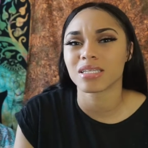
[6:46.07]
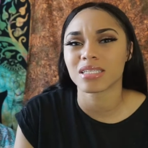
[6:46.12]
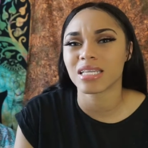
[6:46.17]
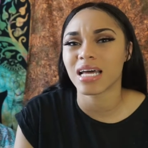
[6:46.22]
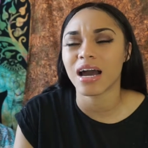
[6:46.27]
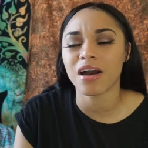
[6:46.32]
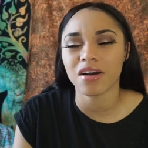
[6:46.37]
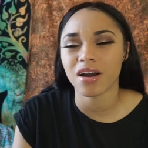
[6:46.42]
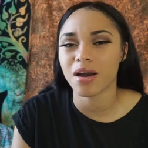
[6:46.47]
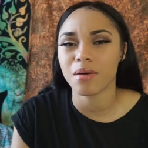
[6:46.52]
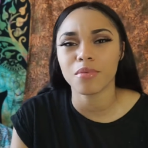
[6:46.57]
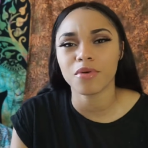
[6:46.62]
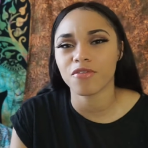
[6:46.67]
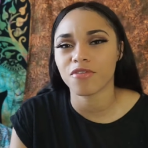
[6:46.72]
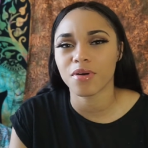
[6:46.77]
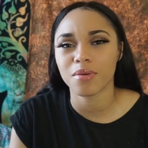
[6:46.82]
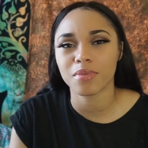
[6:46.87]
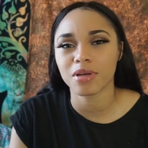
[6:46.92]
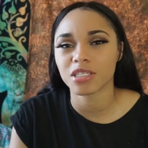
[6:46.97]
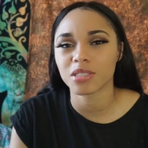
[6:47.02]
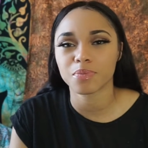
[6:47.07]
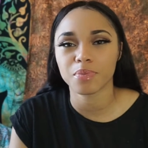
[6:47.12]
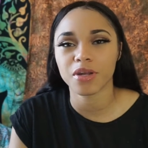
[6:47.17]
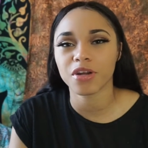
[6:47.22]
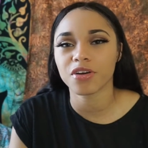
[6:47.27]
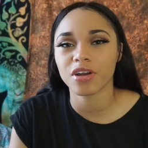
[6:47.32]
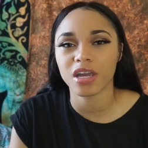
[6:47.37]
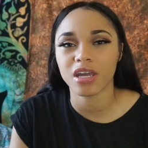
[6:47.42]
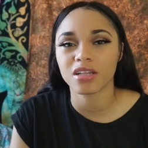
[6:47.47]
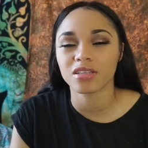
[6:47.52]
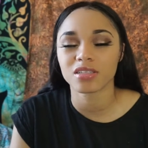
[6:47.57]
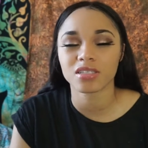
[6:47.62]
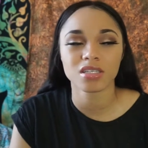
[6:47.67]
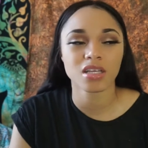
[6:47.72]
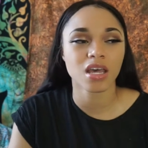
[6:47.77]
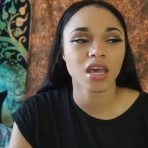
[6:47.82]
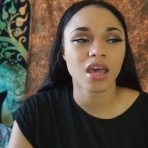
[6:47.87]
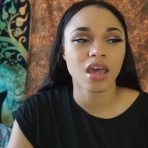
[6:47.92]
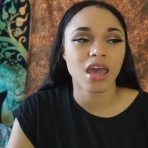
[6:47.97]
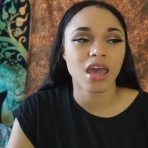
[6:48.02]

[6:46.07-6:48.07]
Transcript: It's not coming from experience.